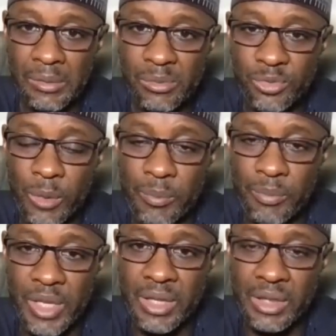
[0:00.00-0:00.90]

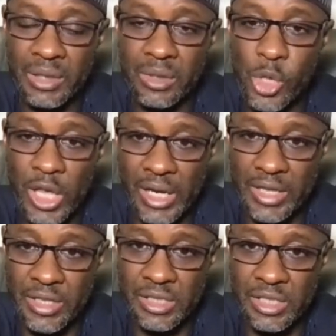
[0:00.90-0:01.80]
from this social
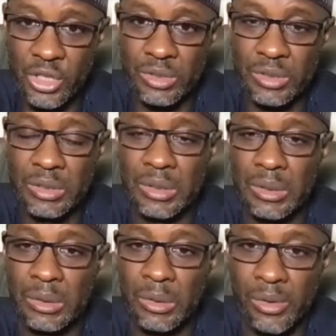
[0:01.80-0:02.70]
agitation
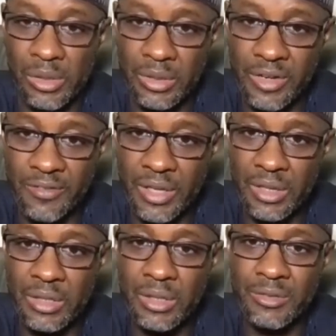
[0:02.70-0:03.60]
or
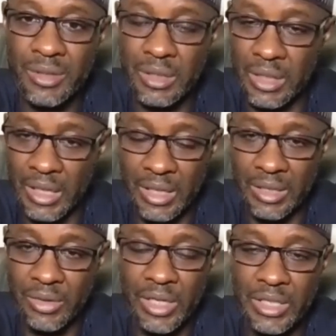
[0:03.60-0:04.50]
grievances that
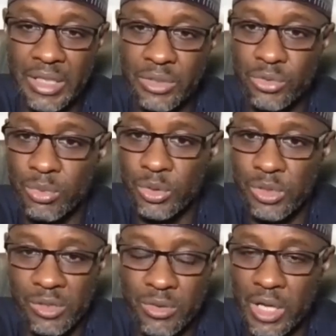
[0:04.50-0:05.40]
are related to
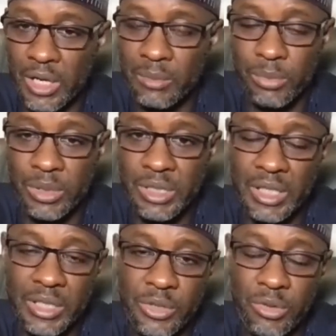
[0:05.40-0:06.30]
both social and
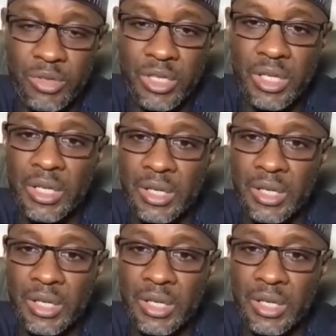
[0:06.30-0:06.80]
political issues,